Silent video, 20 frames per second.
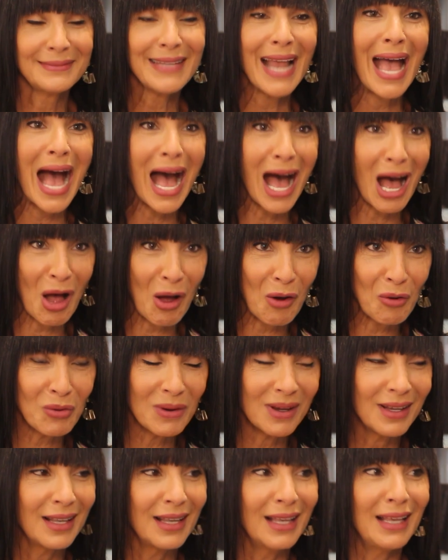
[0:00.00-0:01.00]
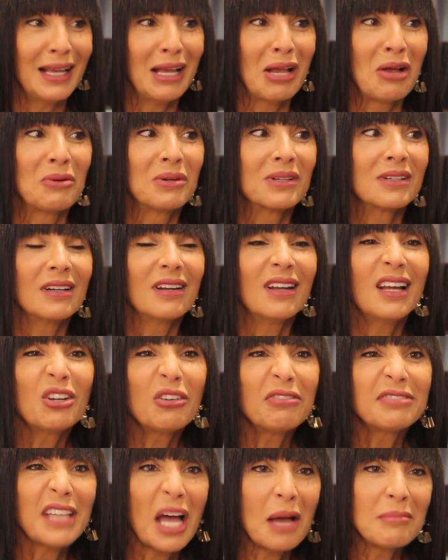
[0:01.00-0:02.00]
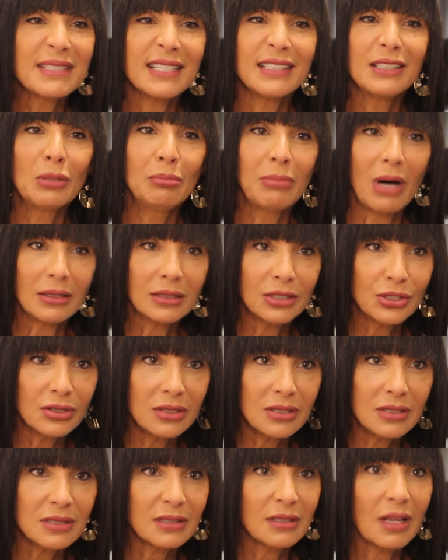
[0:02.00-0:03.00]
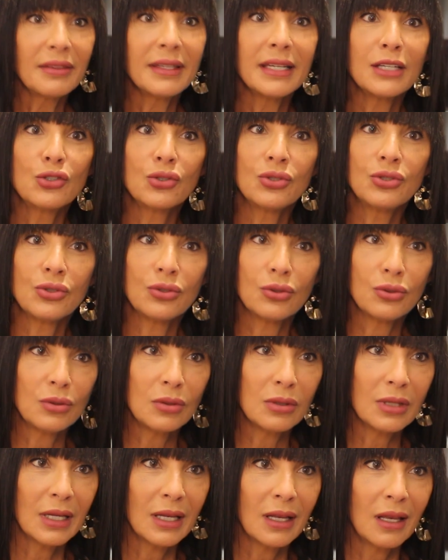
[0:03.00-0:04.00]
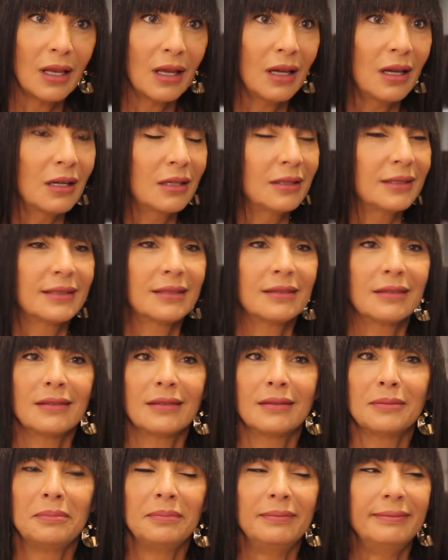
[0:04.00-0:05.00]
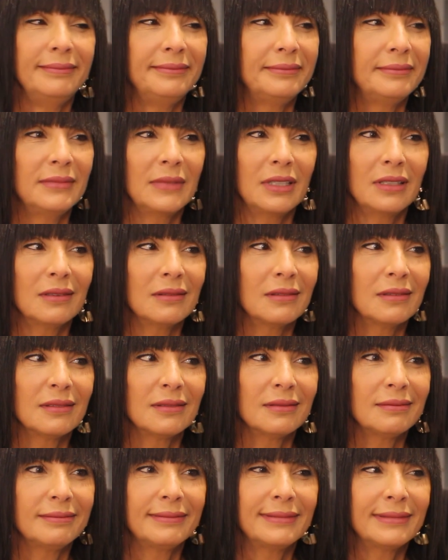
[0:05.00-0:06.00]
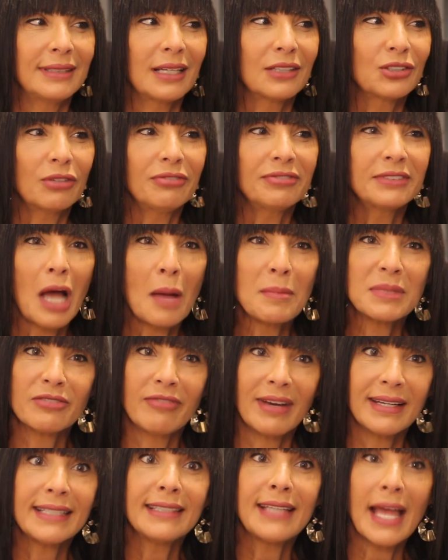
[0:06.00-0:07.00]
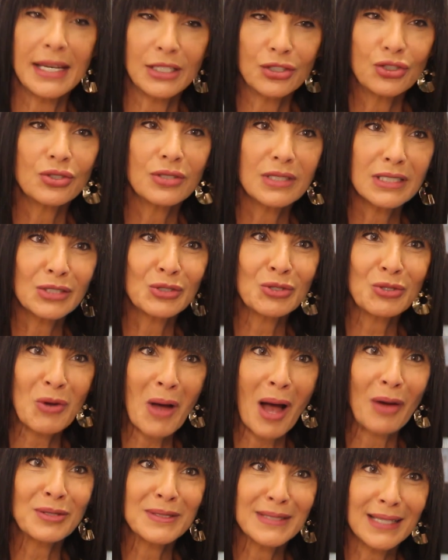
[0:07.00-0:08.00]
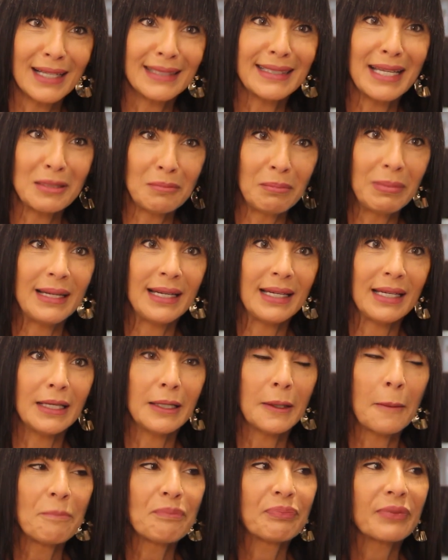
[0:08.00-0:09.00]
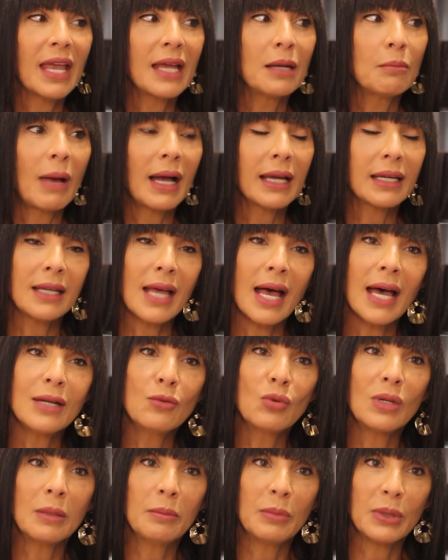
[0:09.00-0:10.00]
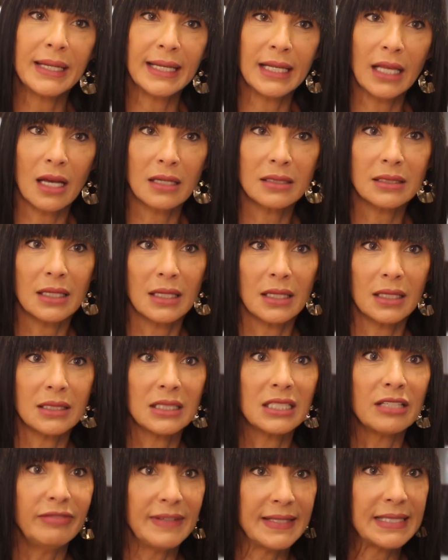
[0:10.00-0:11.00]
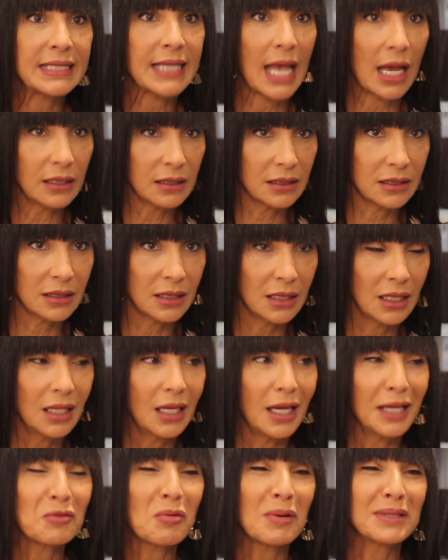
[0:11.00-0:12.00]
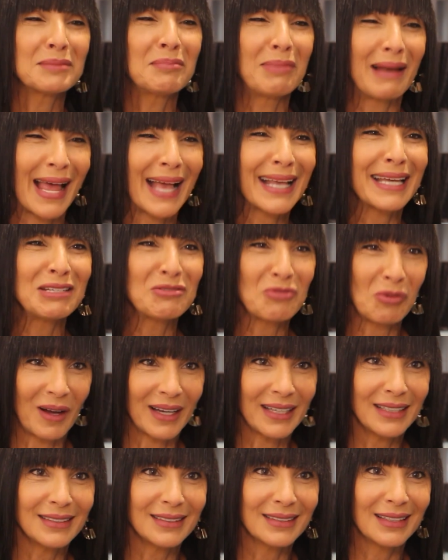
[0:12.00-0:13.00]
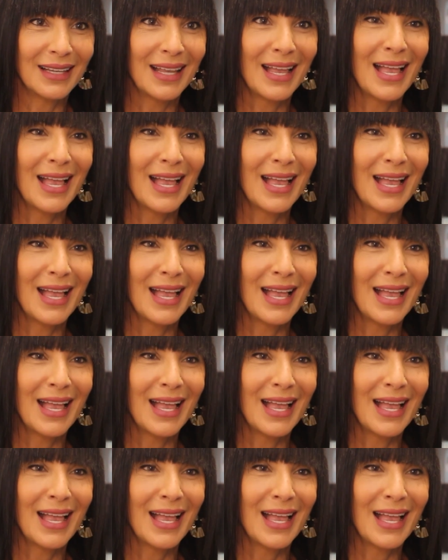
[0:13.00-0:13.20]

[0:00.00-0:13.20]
How? We're a lot of times in the bunkers, nothing to do. It's a lot of times very dangerous to go outside and play. And my dad will bring us a TV set. It was black and white.